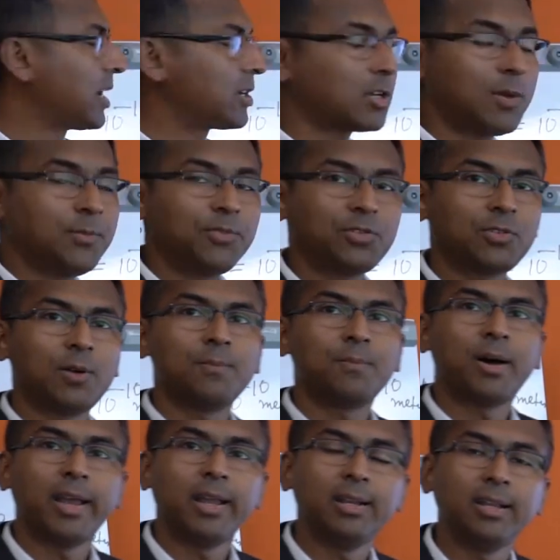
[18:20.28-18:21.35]
atoms
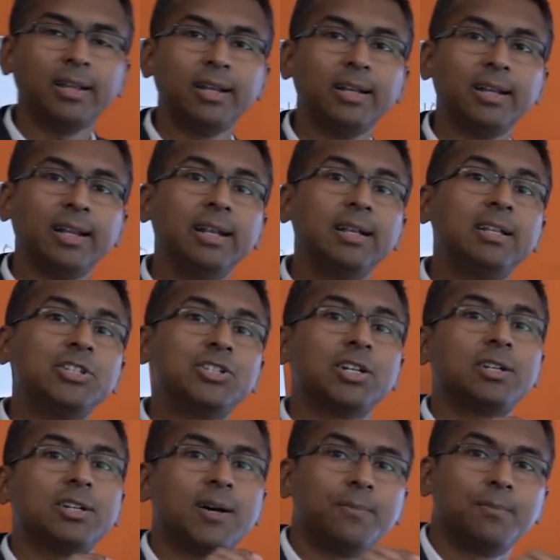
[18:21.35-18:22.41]
combine in
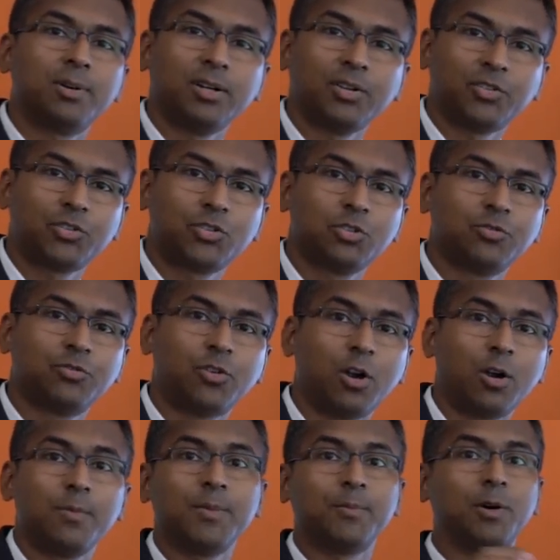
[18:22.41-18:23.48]
integer numbers to
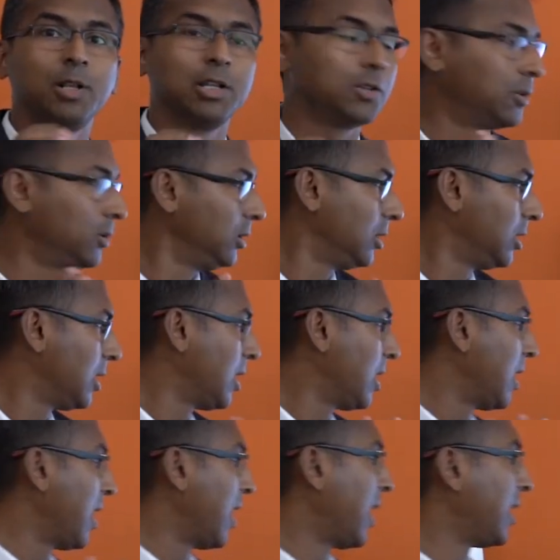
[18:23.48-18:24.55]
form a molecule,
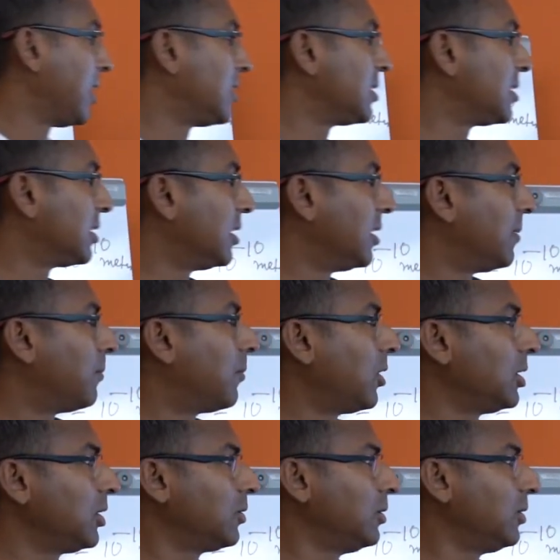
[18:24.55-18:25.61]
and
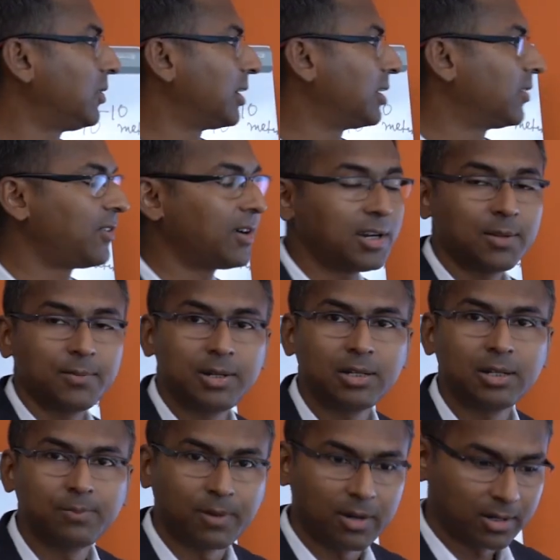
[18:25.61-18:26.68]
molecules are the
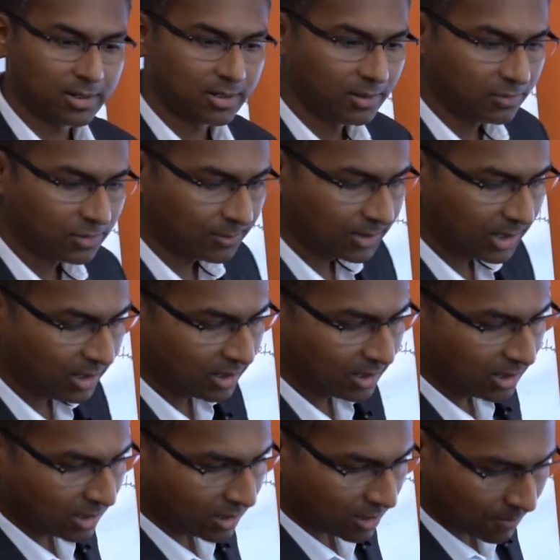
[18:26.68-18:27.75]
fundamental particles of the
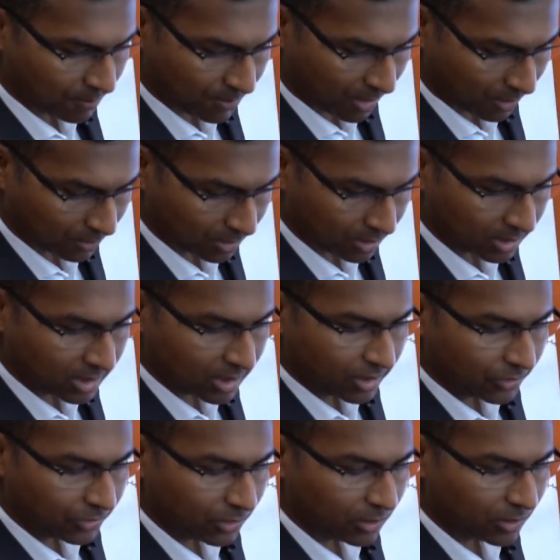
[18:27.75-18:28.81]
compound.
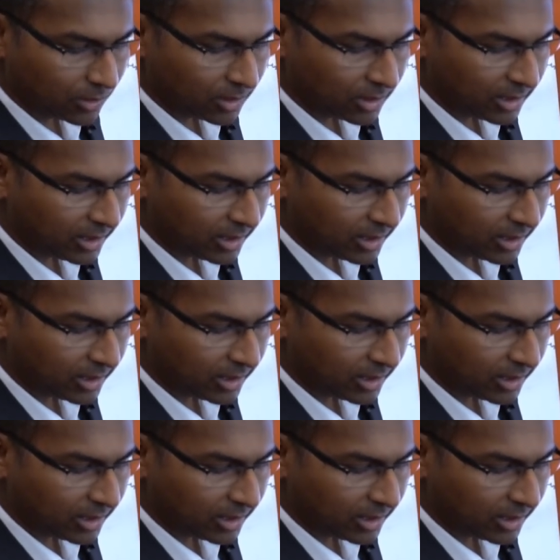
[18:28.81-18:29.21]
So,